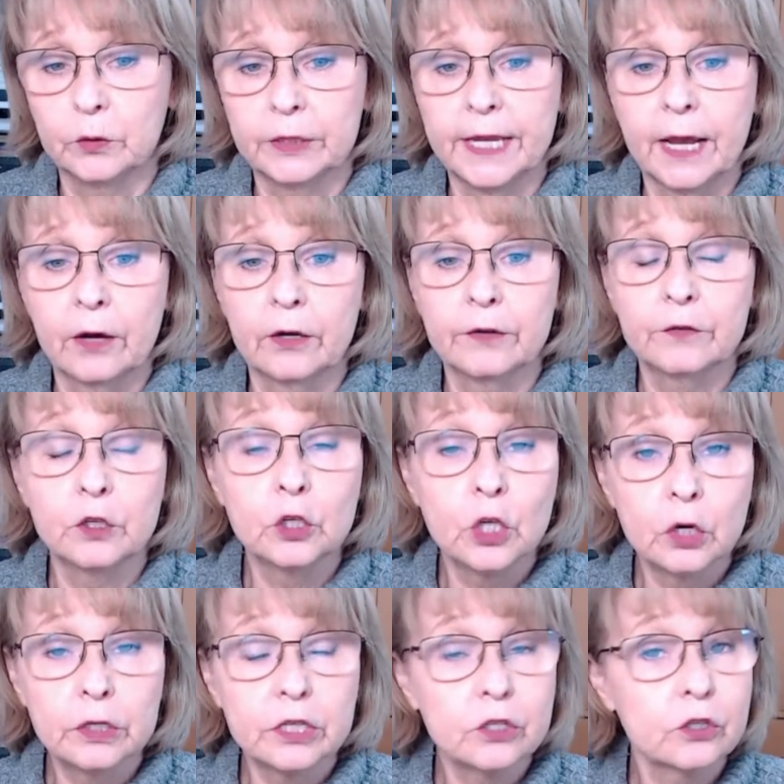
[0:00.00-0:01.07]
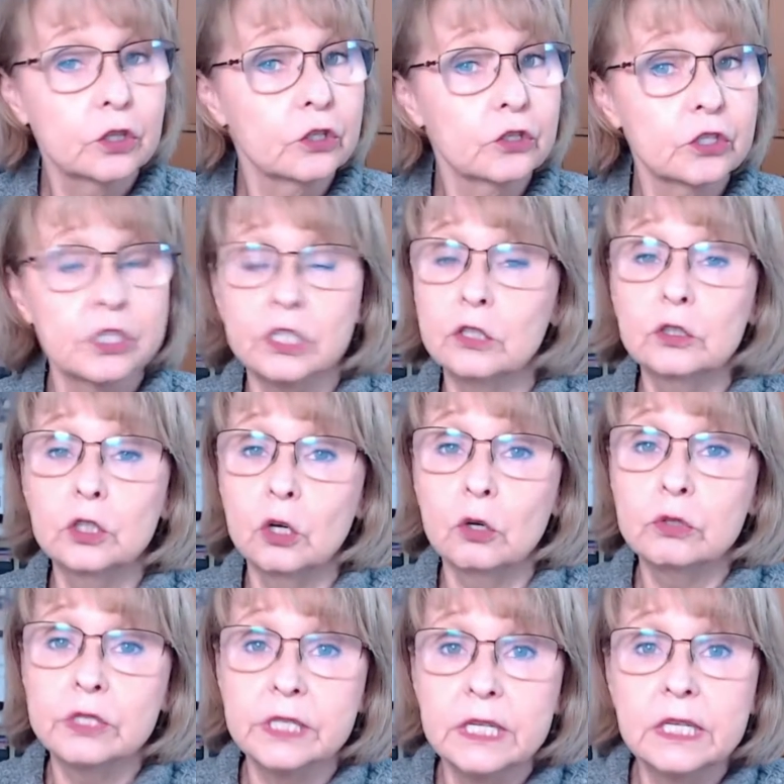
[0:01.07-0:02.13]
Now, if you notice, there's still no
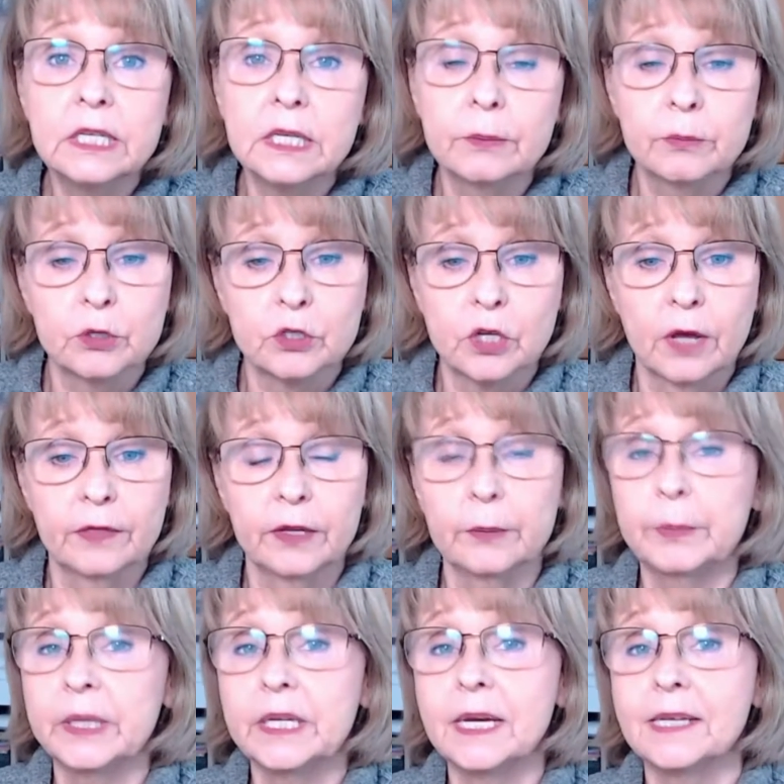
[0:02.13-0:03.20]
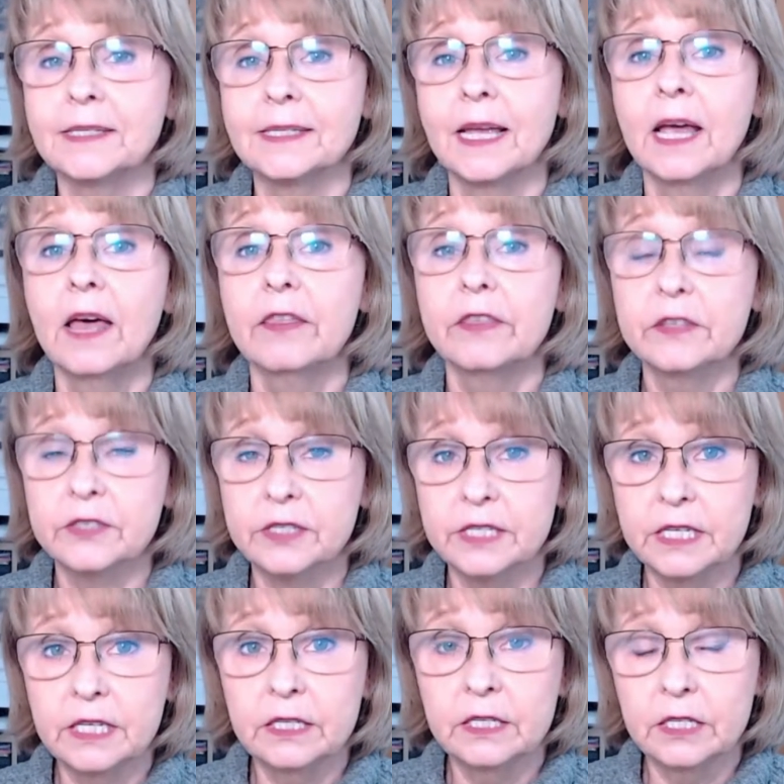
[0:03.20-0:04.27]
scene numbers on there because the
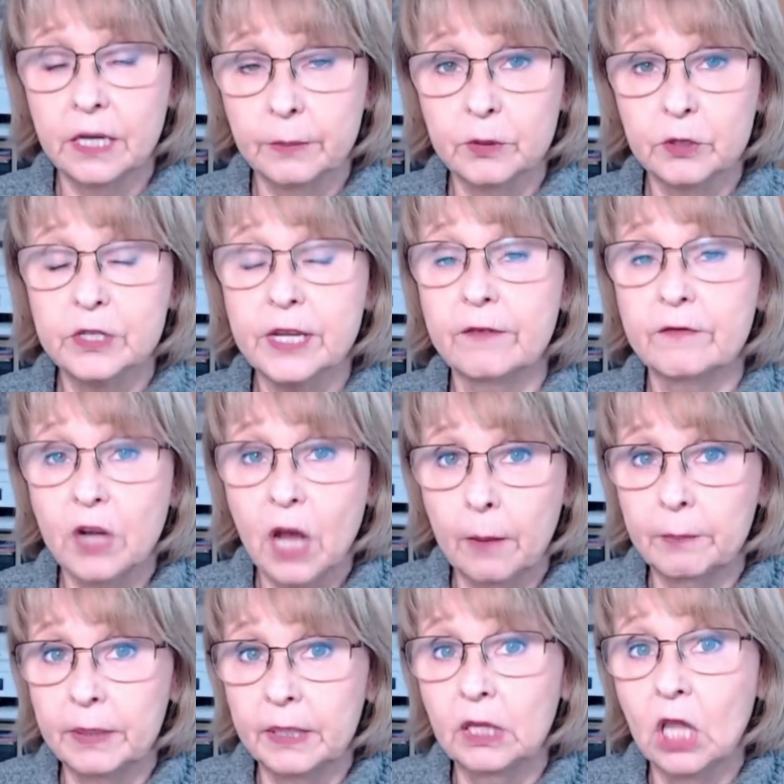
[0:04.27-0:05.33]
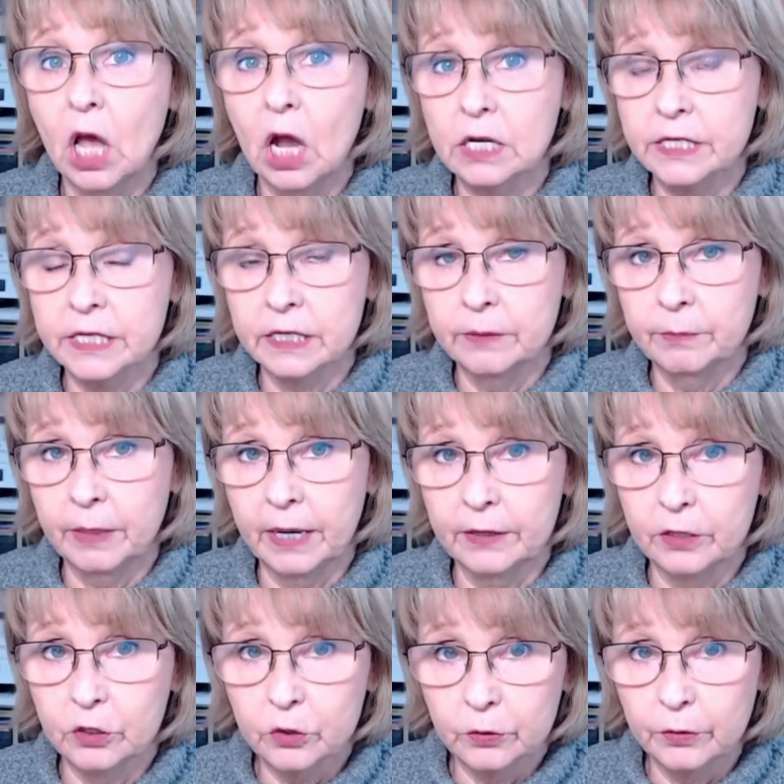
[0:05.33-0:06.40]
scene numbers have not been locked in by
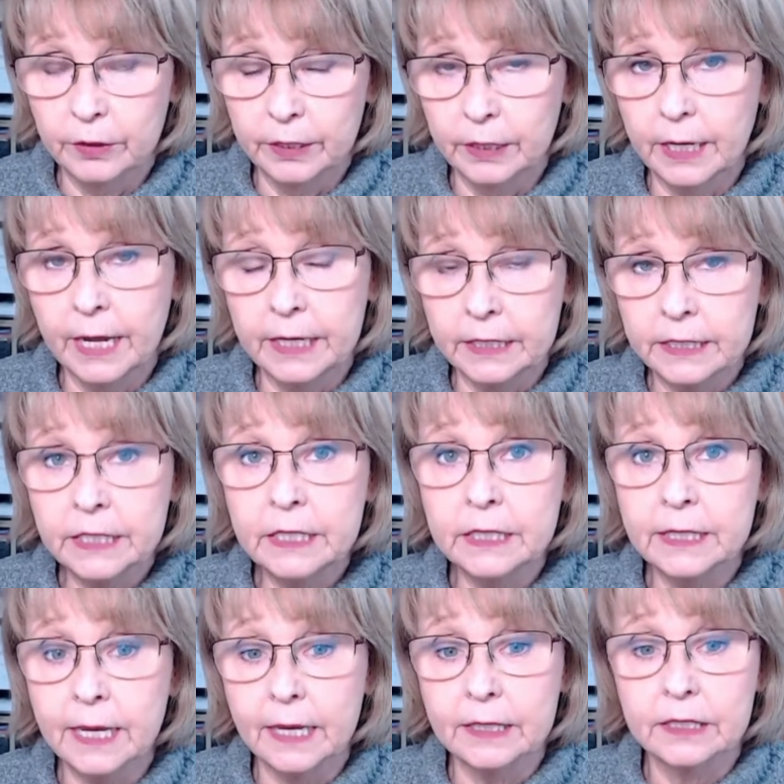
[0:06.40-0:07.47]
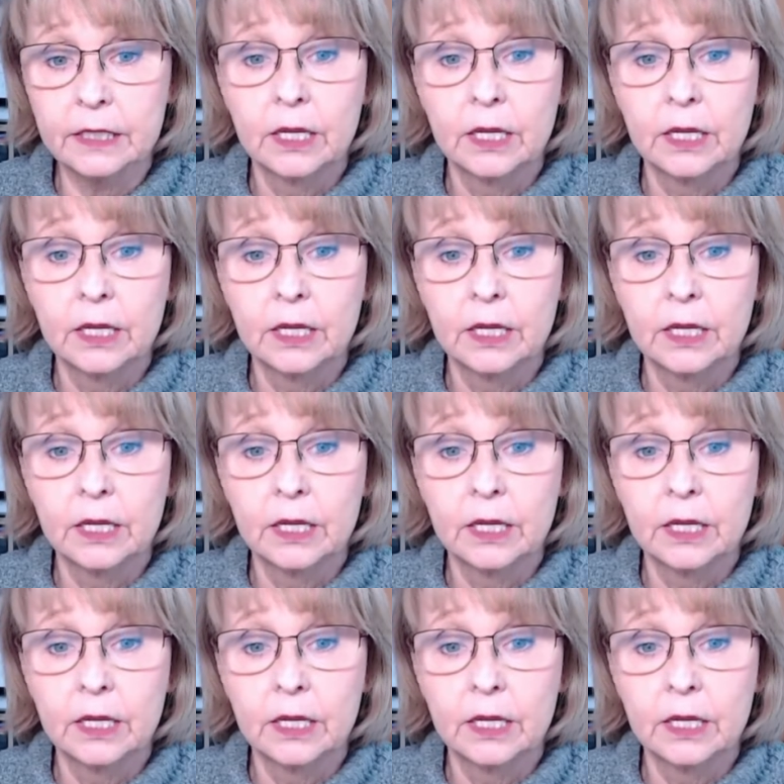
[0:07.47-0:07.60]
the AD yet.